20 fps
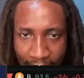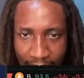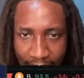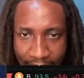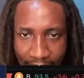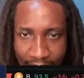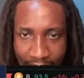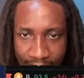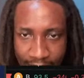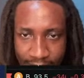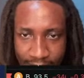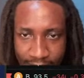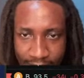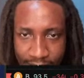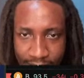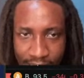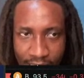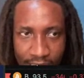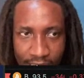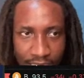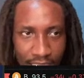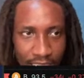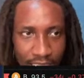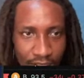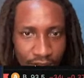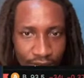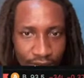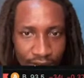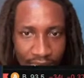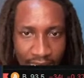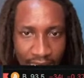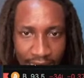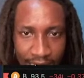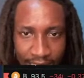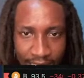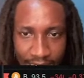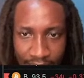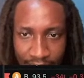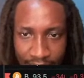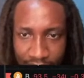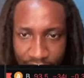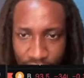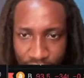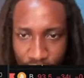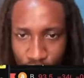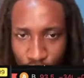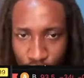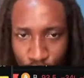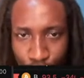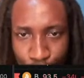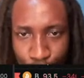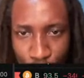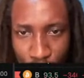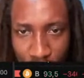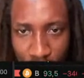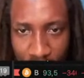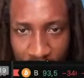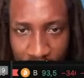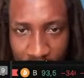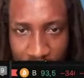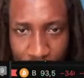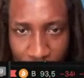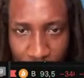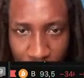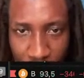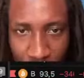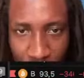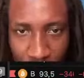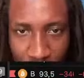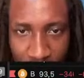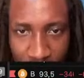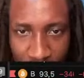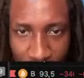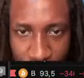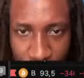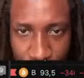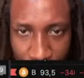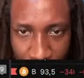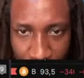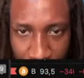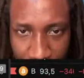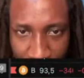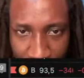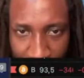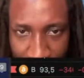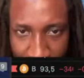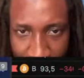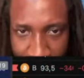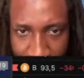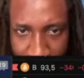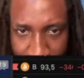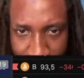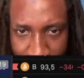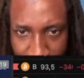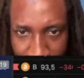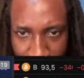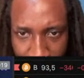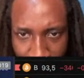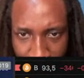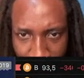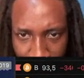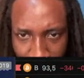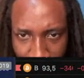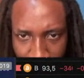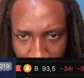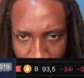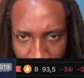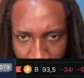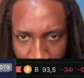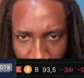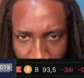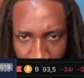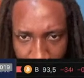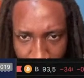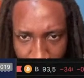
and see if I can dubiously speculate that trend line here,